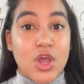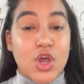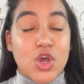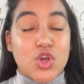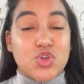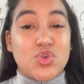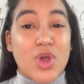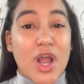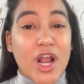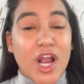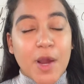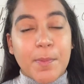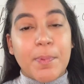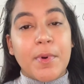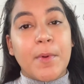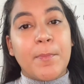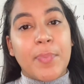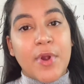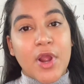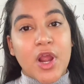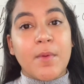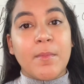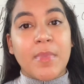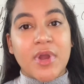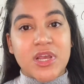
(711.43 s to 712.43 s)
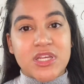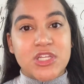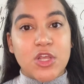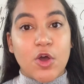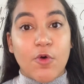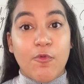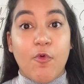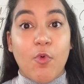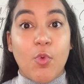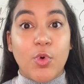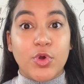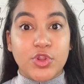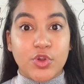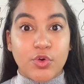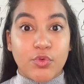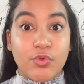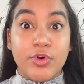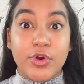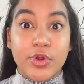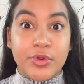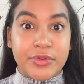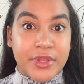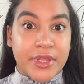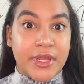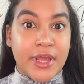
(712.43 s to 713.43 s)
so I could prepare myself for when the
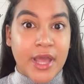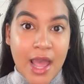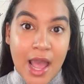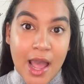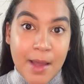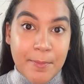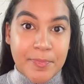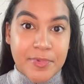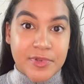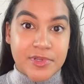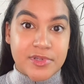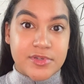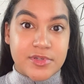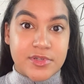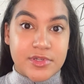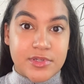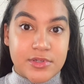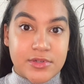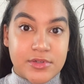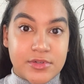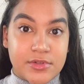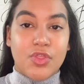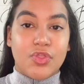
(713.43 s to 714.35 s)
real thing happens.